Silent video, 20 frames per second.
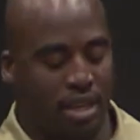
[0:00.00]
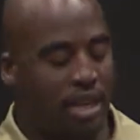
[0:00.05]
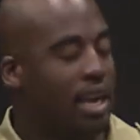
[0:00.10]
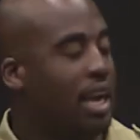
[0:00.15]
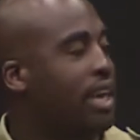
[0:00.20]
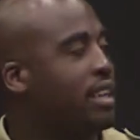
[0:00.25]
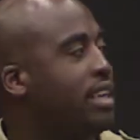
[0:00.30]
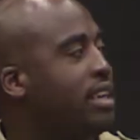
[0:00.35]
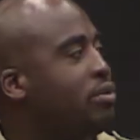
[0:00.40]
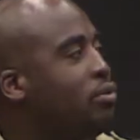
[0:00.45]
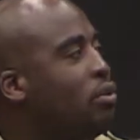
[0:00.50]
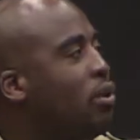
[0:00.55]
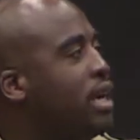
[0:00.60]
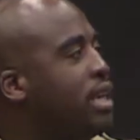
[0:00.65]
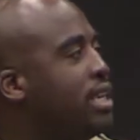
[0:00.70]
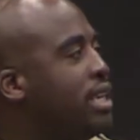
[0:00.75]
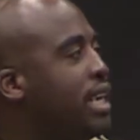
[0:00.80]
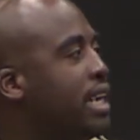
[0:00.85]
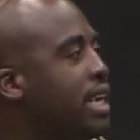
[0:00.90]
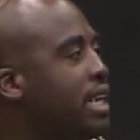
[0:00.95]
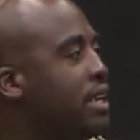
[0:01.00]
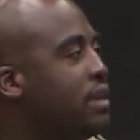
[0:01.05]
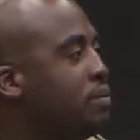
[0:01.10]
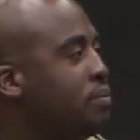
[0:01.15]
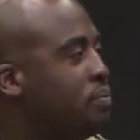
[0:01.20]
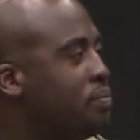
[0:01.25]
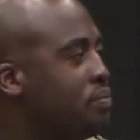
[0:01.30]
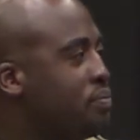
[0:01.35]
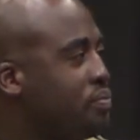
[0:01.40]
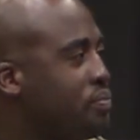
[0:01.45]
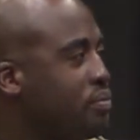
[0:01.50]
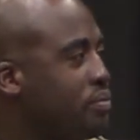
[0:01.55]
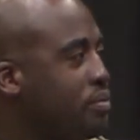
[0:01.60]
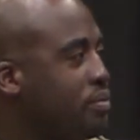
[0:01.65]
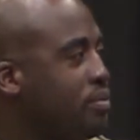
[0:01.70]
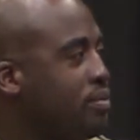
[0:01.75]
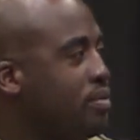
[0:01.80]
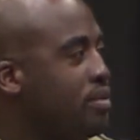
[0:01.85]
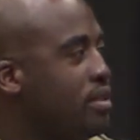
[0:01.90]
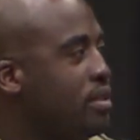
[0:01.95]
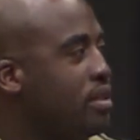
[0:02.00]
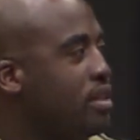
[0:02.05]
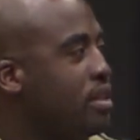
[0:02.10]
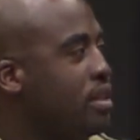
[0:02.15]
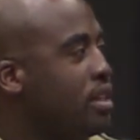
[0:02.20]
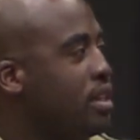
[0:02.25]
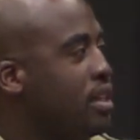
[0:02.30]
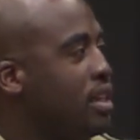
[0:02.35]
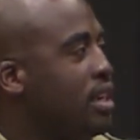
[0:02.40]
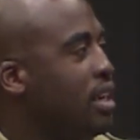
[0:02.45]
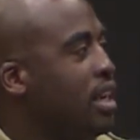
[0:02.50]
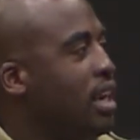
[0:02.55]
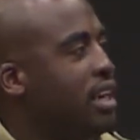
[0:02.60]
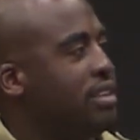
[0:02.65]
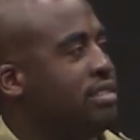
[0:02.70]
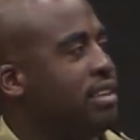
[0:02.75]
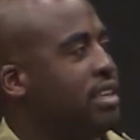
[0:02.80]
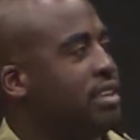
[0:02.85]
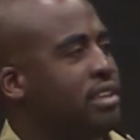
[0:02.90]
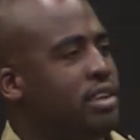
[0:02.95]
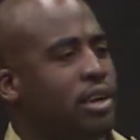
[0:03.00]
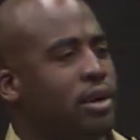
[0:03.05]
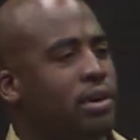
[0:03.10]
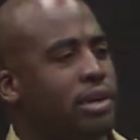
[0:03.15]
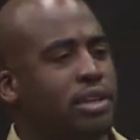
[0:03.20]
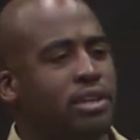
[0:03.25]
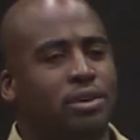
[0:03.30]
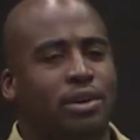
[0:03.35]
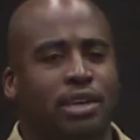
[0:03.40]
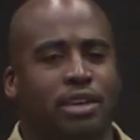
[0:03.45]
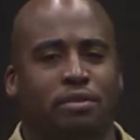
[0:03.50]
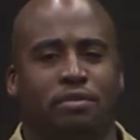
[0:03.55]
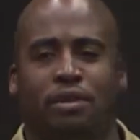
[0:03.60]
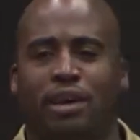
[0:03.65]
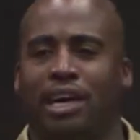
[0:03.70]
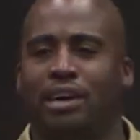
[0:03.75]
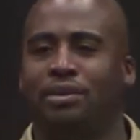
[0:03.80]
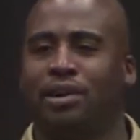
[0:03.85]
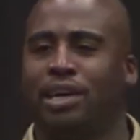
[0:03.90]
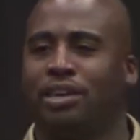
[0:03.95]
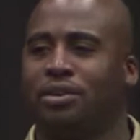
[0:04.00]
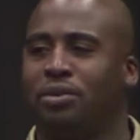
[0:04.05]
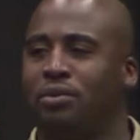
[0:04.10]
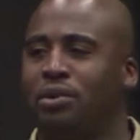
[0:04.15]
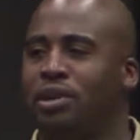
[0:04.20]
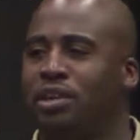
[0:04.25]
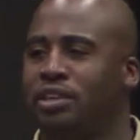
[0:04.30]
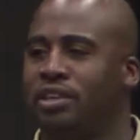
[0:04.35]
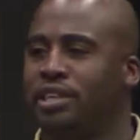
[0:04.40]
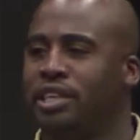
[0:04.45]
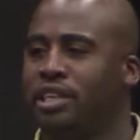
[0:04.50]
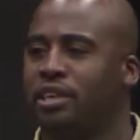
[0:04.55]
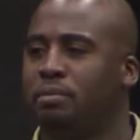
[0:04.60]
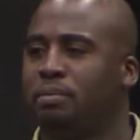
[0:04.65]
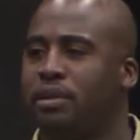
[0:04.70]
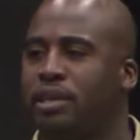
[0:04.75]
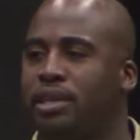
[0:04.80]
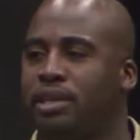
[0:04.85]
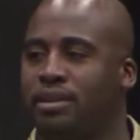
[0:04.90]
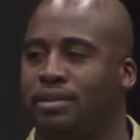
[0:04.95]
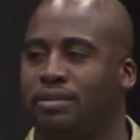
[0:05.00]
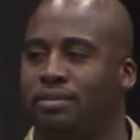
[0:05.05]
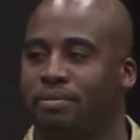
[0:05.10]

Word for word: And then one day, I said, you know what, in order to fly around the world, you need a plane.